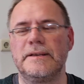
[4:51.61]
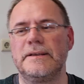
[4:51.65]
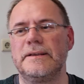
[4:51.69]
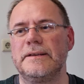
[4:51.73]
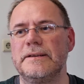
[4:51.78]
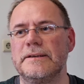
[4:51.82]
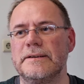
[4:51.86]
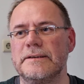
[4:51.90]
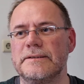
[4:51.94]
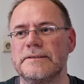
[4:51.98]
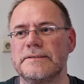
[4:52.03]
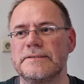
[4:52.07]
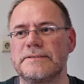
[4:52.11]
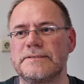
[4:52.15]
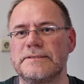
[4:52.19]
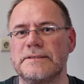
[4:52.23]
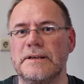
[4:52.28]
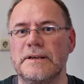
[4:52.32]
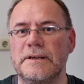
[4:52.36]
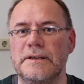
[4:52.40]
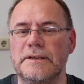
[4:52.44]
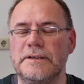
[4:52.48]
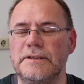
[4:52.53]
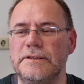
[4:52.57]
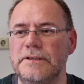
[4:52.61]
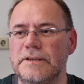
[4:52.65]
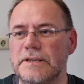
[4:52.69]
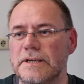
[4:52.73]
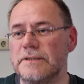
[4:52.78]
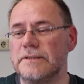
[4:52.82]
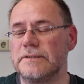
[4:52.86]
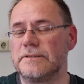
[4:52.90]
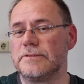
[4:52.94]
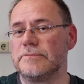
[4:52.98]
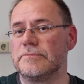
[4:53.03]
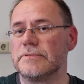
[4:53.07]
is you
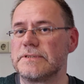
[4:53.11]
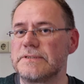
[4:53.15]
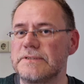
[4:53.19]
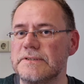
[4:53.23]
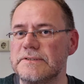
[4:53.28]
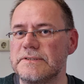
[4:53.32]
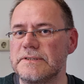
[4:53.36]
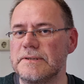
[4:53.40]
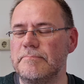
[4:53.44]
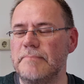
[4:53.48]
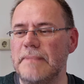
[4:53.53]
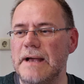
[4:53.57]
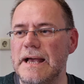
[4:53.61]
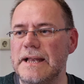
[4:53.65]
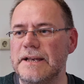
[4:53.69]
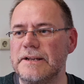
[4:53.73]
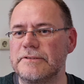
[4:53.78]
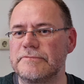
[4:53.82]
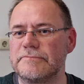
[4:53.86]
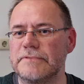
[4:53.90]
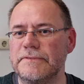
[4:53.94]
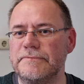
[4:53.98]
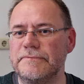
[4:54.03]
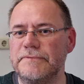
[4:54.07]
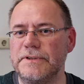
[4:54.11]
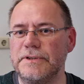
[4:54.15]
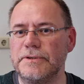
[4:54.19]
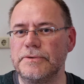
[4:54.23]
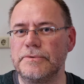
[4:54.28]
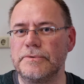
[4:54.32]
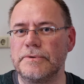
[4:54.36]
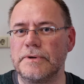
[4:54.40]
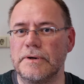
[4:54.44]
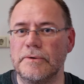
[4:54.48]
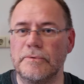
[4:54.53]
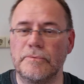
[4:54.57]
can do a systematic
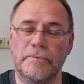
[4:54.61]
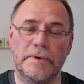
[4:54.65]
review